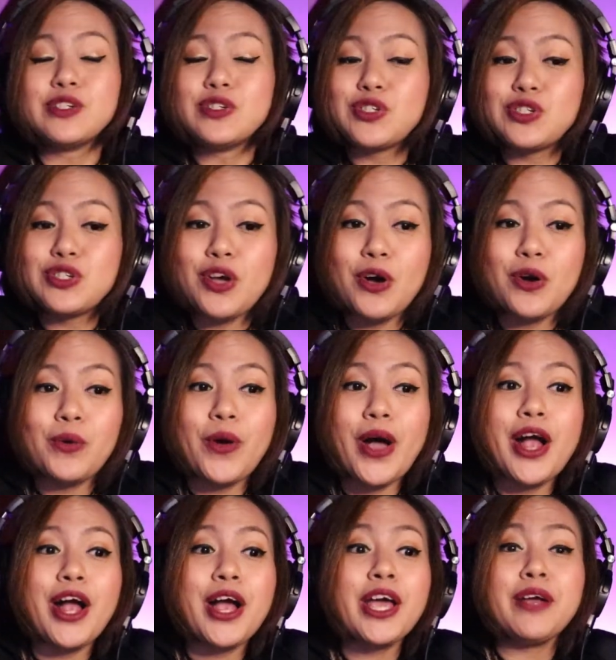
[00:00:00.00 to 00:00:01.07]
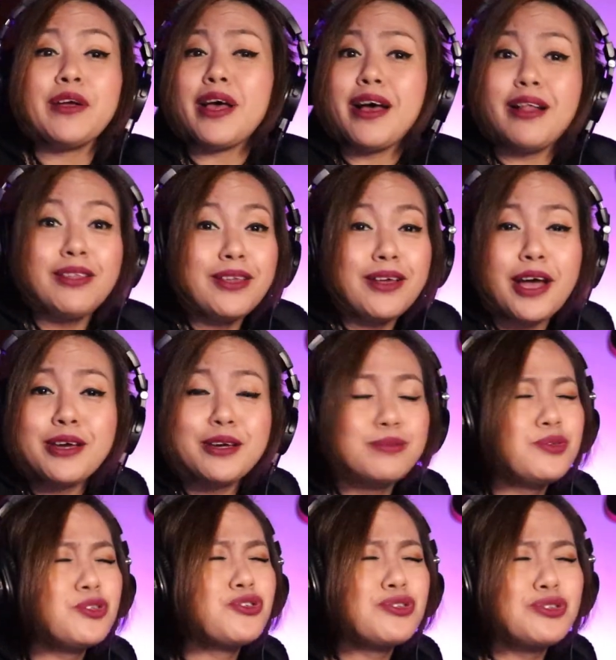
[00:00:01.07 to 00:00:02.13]
So I
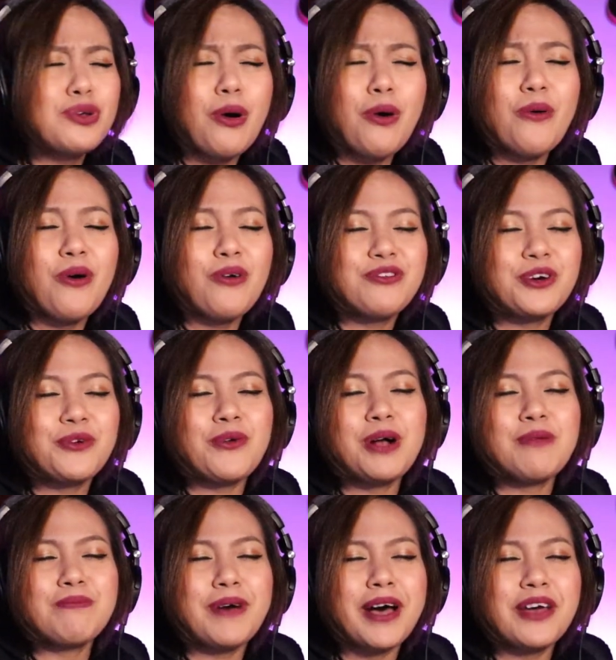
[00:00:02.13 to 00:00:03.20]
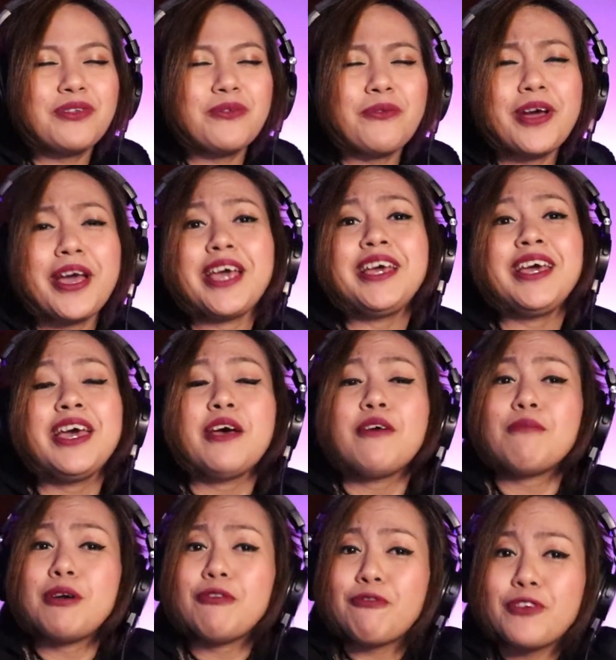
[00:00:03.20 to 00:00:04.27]
am so overwhelmed by the way,
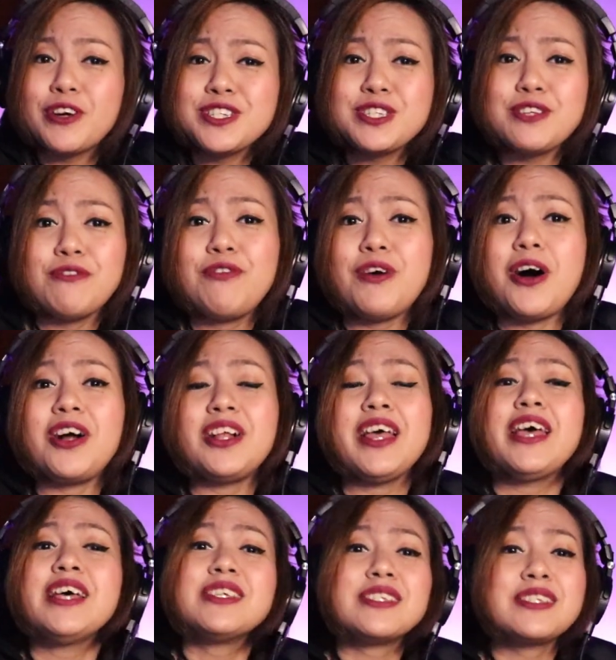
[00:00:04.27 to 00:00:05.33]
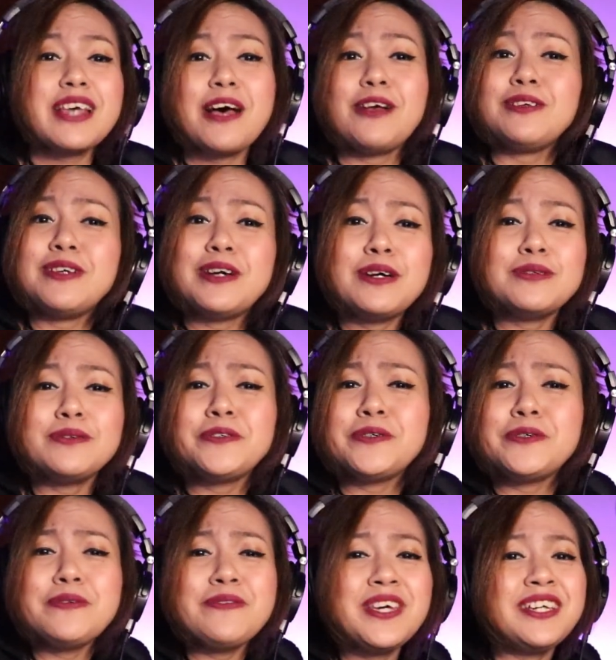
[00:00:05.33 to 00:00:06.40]
but first of all, Salam
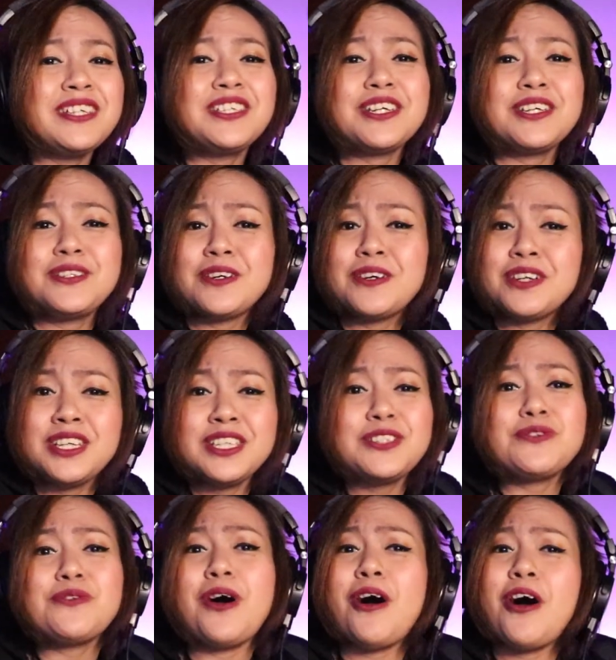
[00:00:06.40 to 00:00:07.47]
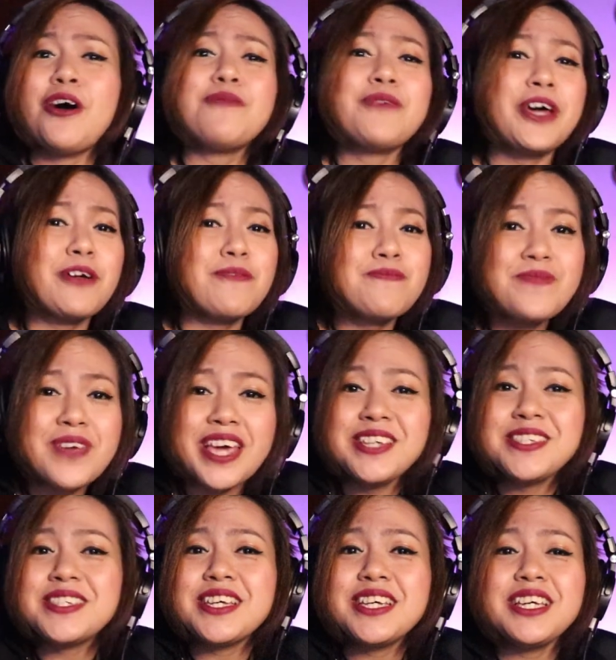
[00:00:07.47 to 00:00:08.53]
Khubi Chetori to all my
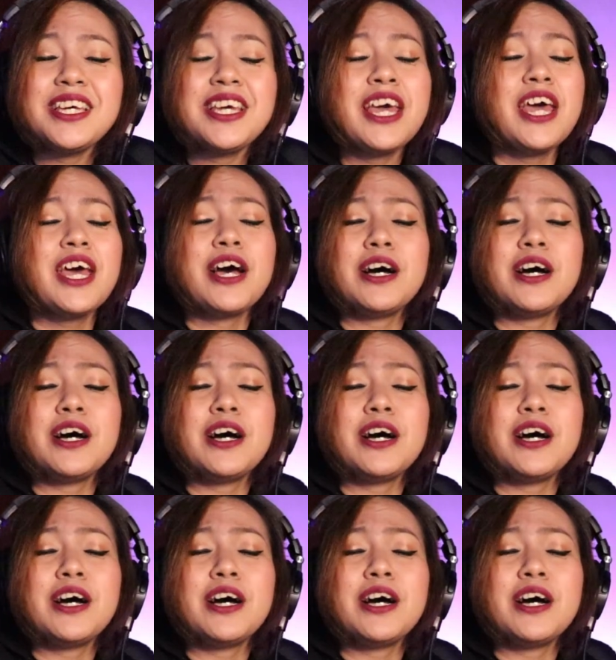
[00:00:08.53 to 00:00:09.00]
amazing